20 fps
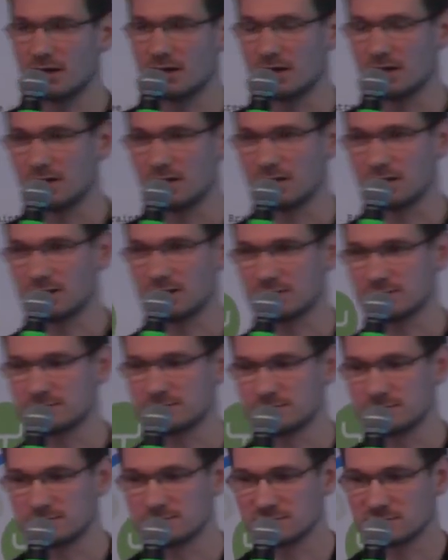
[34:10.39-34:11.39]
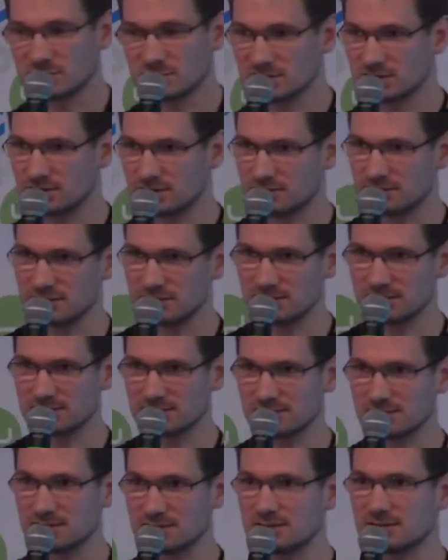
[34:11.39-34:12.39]

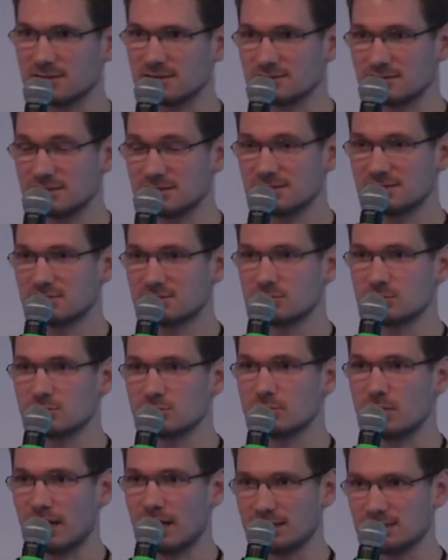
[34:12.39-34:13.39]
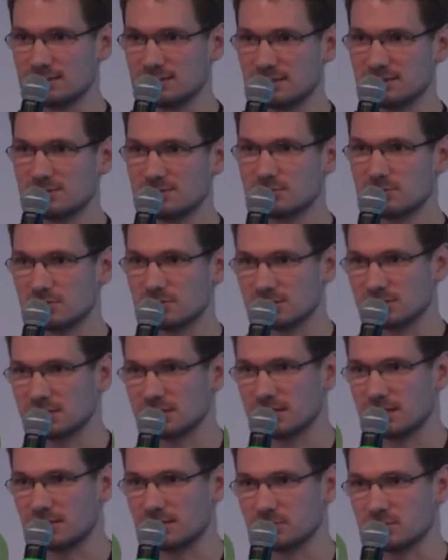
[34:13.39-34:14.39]
this service to access to the
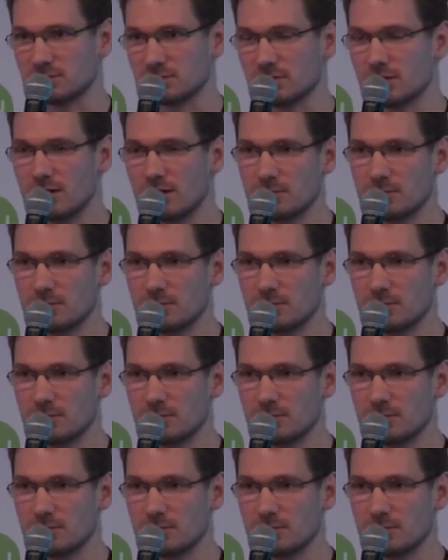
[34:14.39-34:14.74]
SyncAdapter.